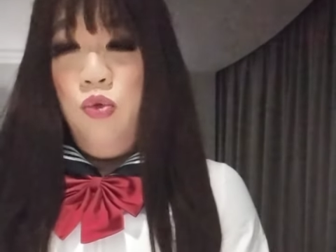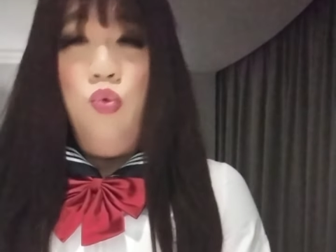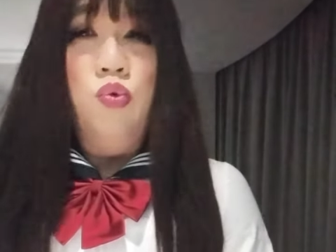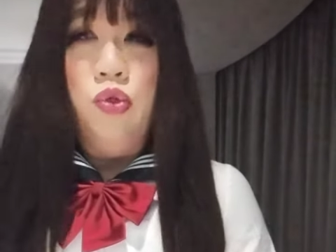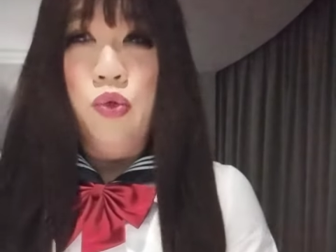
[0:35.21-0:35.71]

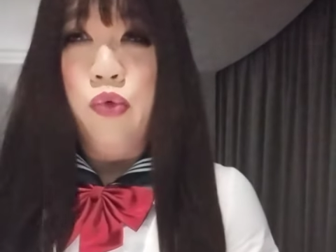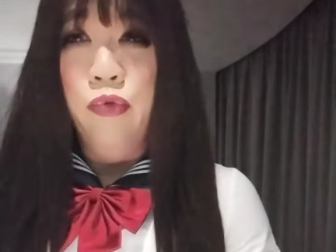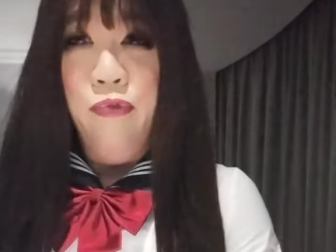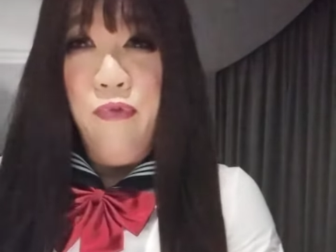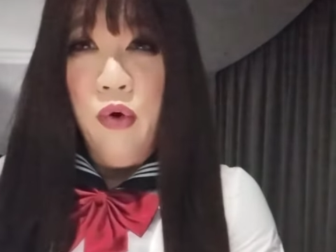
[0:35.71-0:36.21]

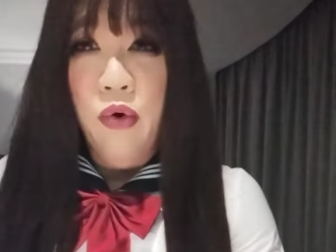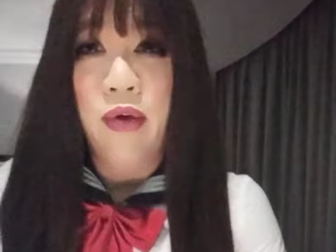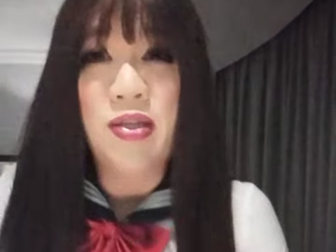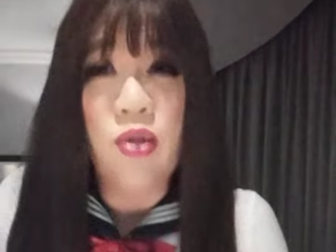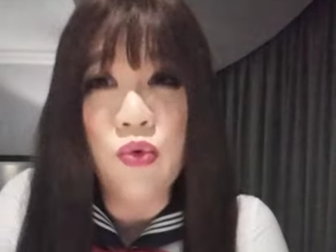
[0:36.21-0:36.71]
2024
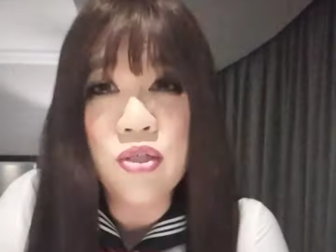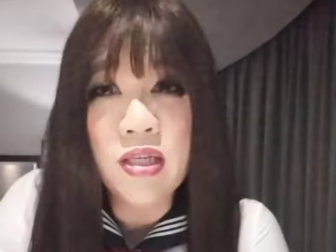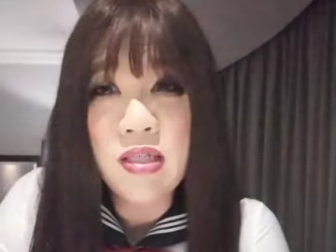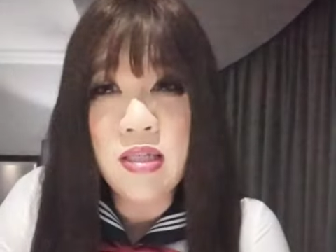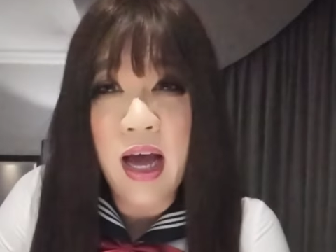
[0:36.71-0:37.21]

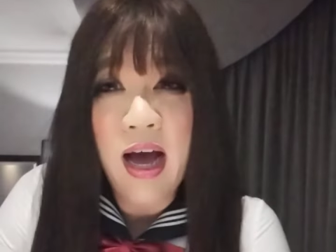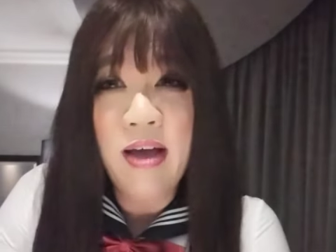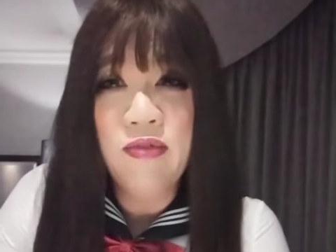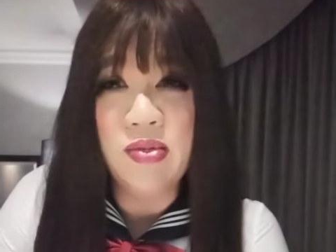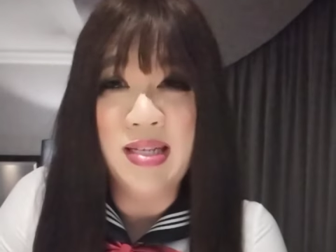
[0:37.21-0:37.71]
resolutions that I
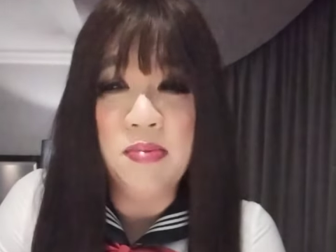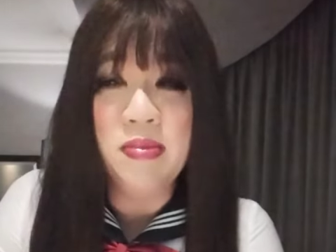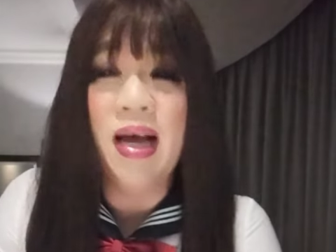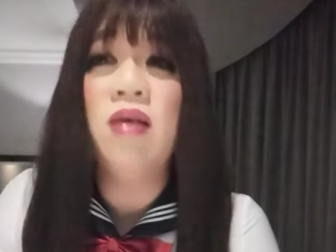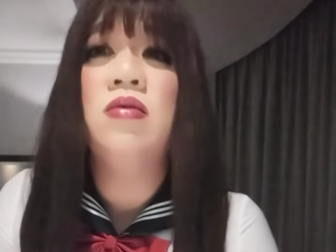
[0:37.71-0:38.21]
have to slim
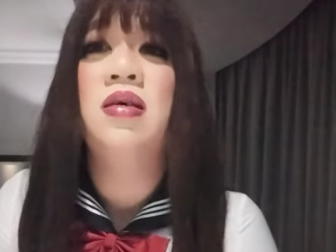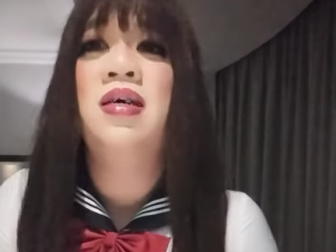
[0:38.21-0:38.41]
down.